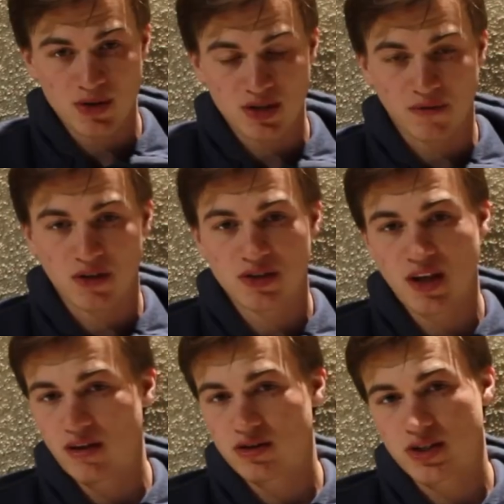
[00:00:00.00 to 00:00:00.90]
Pacific
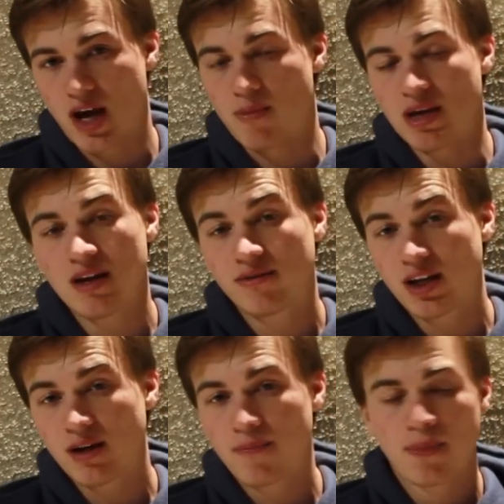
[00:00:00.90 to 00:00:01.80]
Standard Time
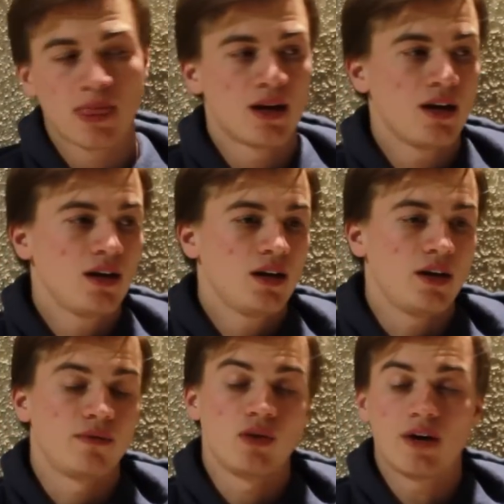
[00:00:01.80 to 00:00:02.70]
evening.
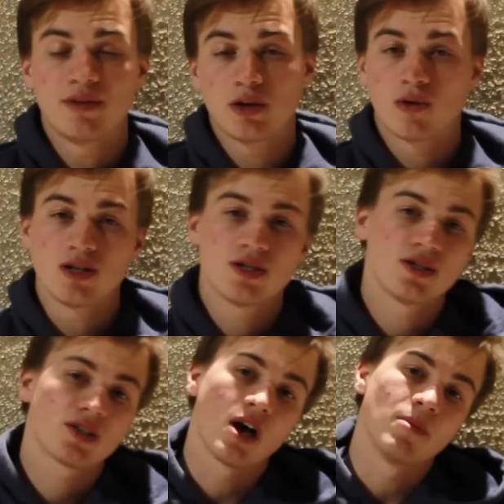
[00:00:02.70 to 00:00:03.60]
If you have any
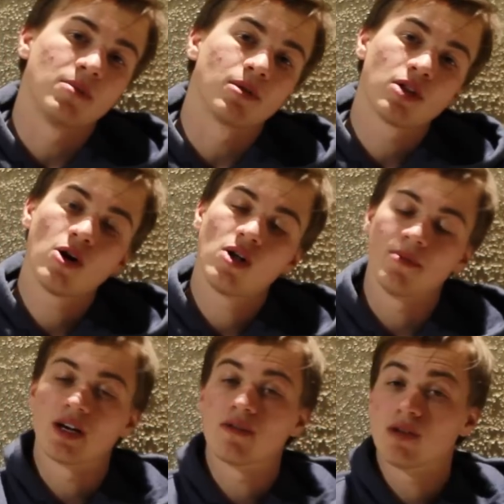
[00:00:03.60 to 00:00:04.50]
questions, comment below. I'll
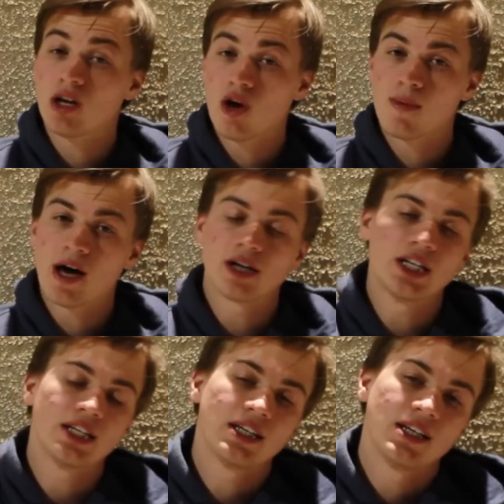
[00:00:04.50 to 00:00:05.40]
make a video about
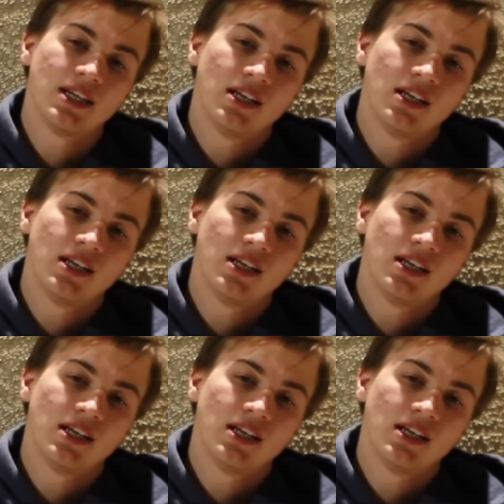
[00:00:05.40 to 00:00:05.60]
it.